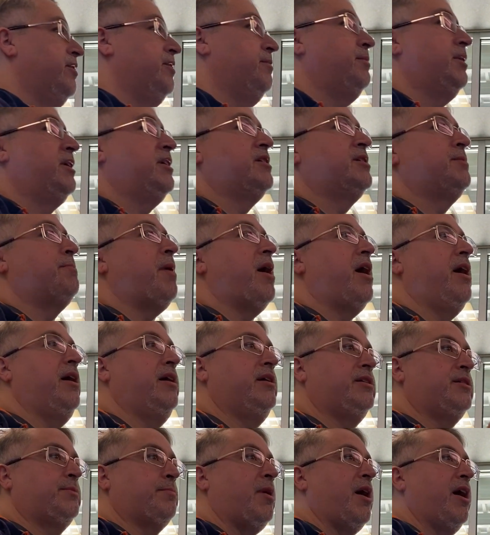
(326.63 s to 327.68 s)
because
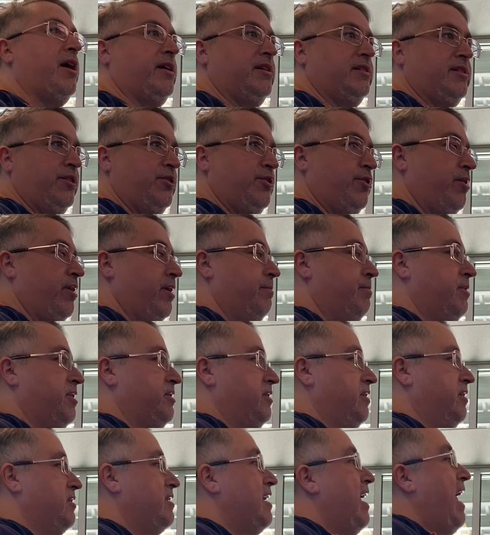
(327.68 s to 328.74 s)
spying is a dirty
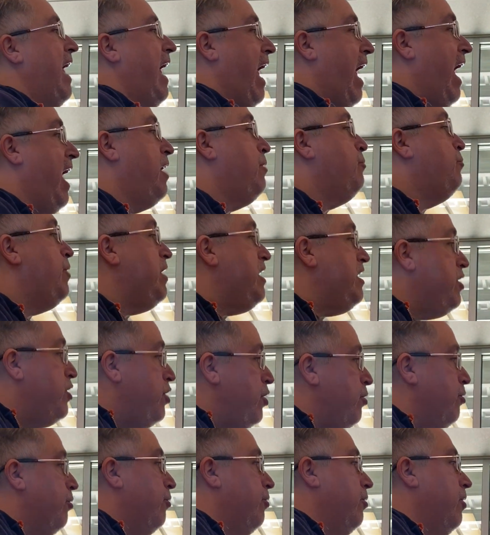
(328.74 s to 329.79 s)
business. And we
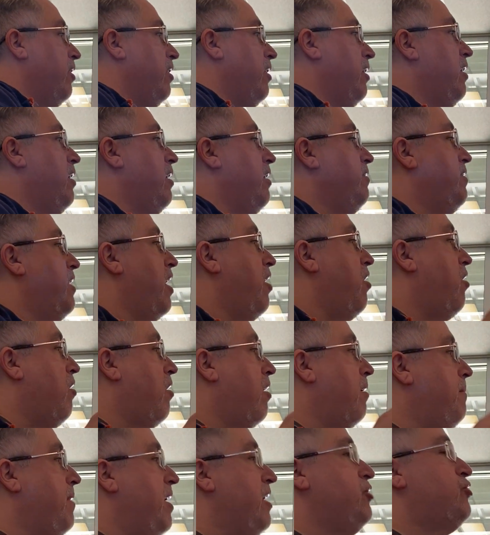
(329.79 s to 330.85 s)
knew that
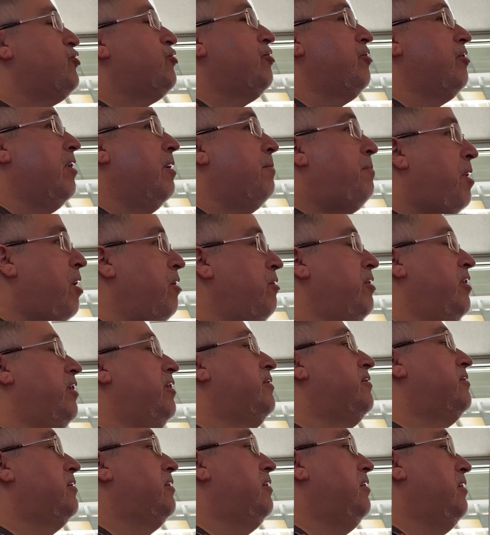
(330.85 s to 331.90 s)
our major
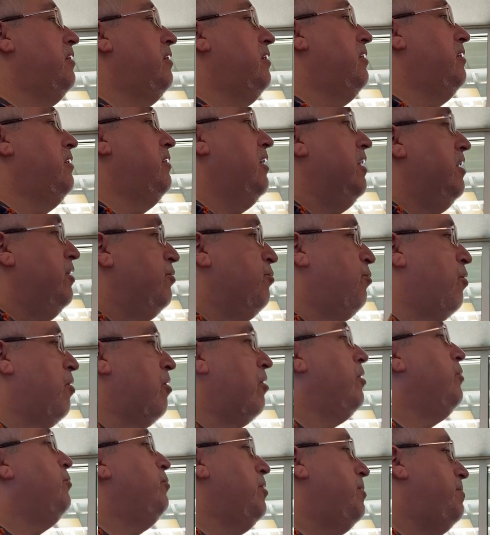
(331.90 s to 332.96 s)
opponent in the
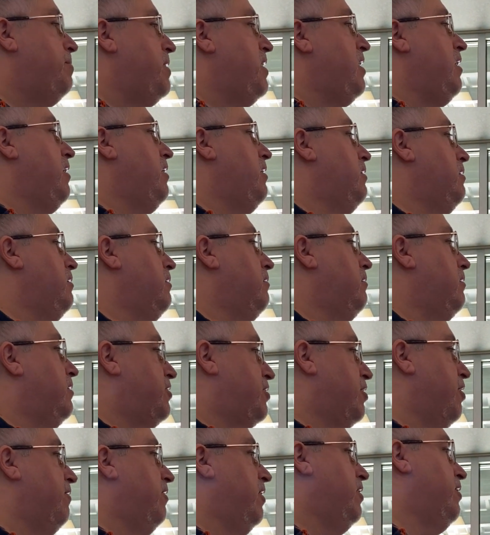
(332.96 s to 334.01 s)
world would be the
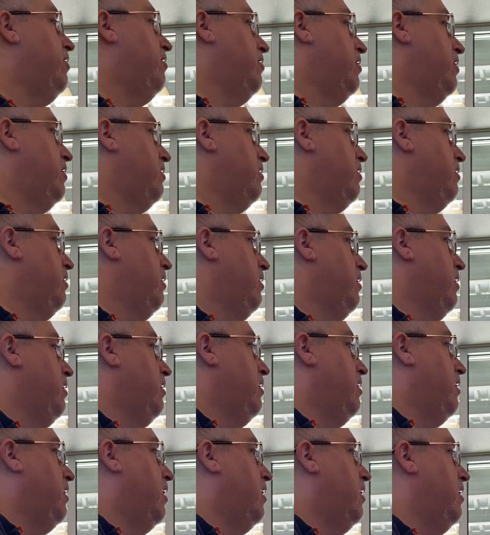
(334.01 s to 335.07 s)
Soviet Union.
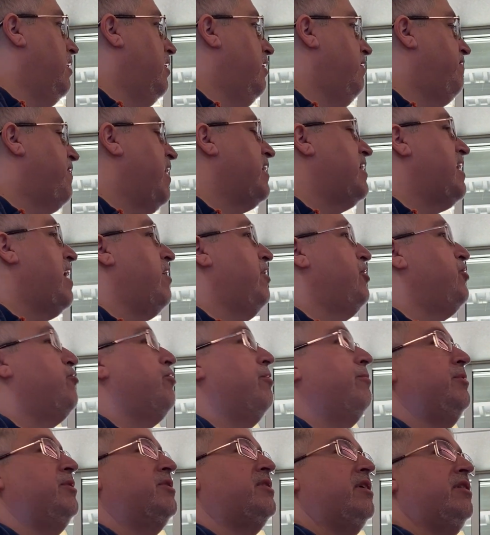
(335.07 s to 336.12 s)
In fact, Harry
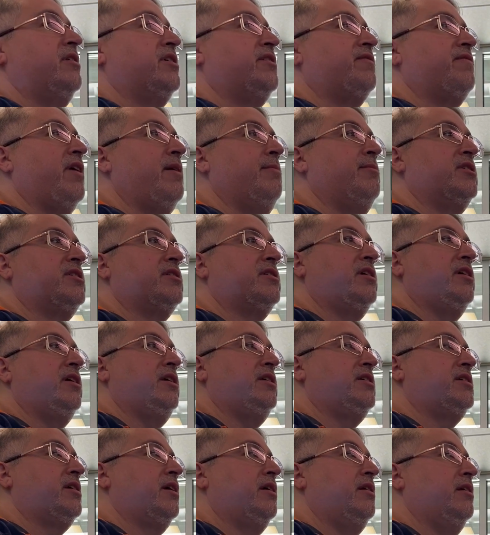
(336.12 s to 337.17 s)
Truman said this famous thing. He
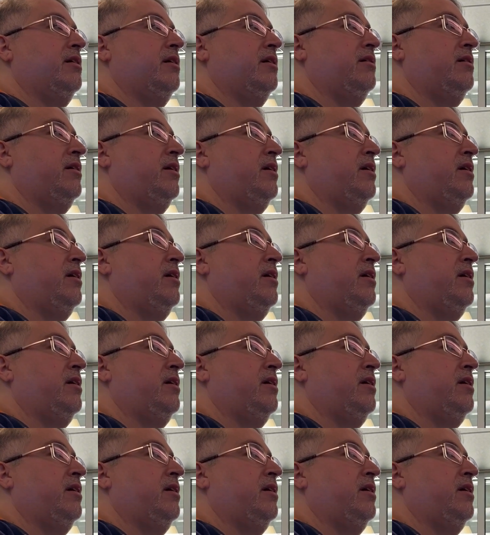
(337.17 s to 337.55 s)
said,